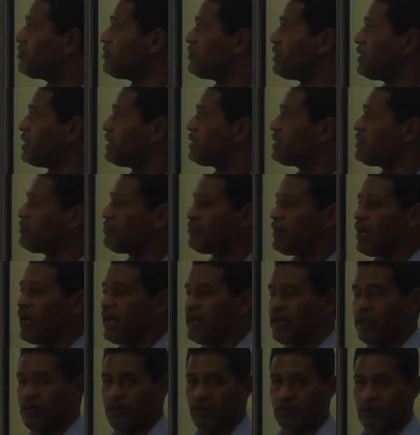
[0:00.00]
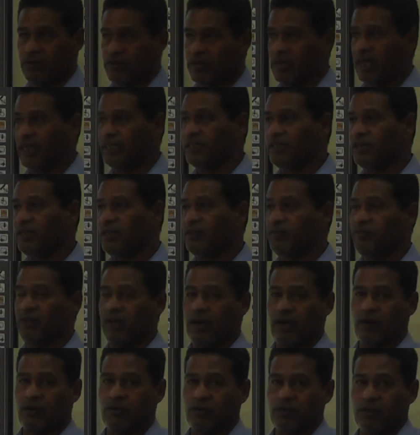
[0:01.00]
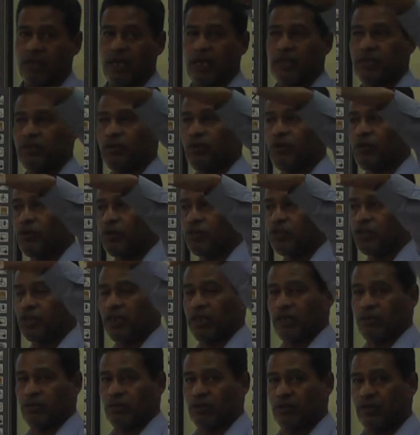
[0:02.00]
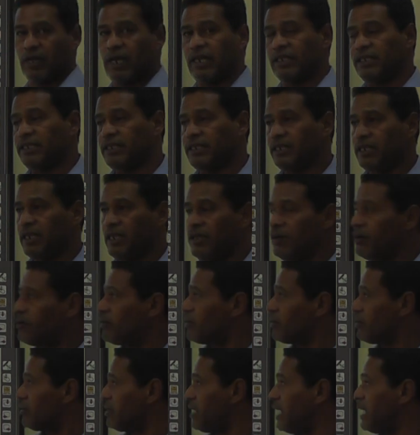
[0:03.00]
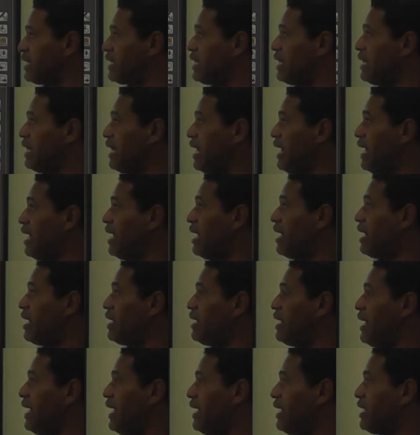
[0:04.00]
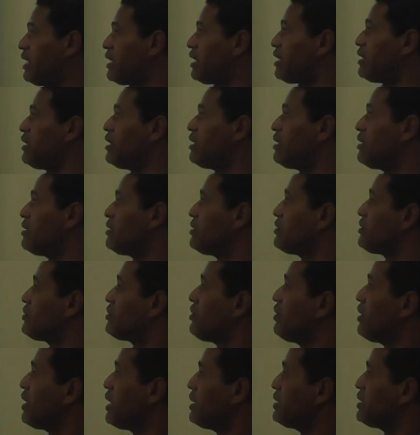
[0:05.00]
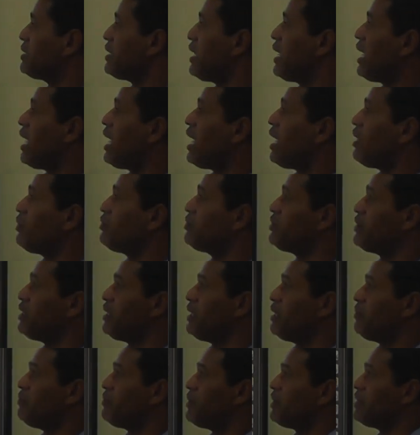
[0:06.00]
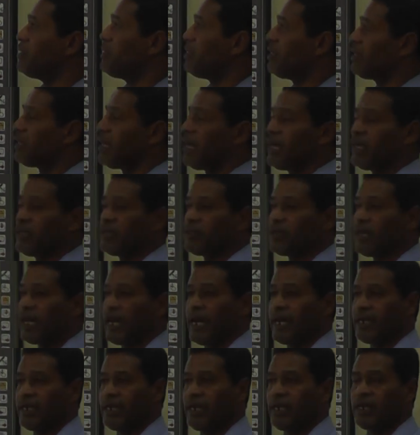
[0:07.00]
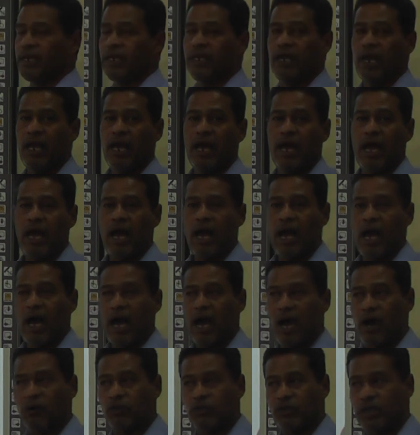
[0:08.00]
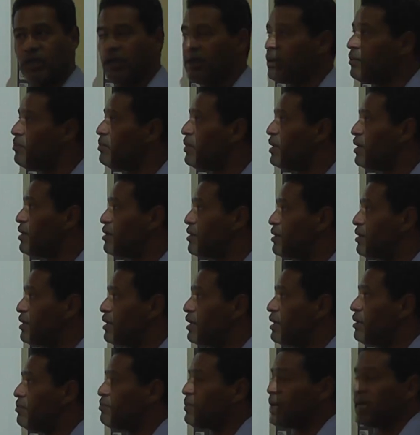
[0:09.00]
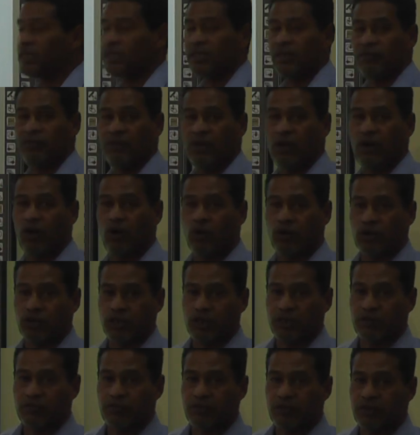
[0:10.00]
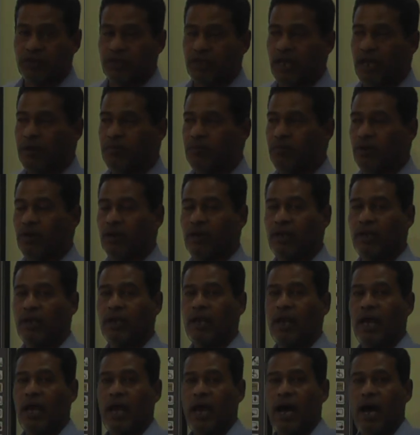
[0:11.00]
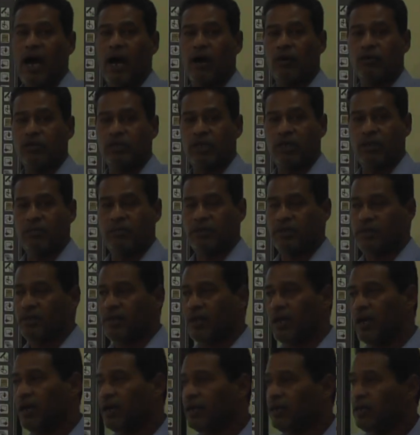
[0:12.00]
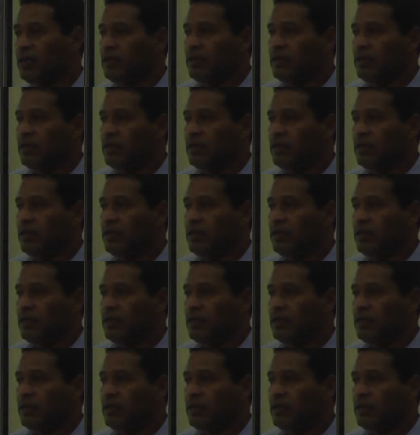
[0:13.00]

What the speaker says: this valley or that river or that ocean or that sea or that lake. So I can say how deep is the Grand Canyon? How deep is the Pacific Ocean, for example? How deep is the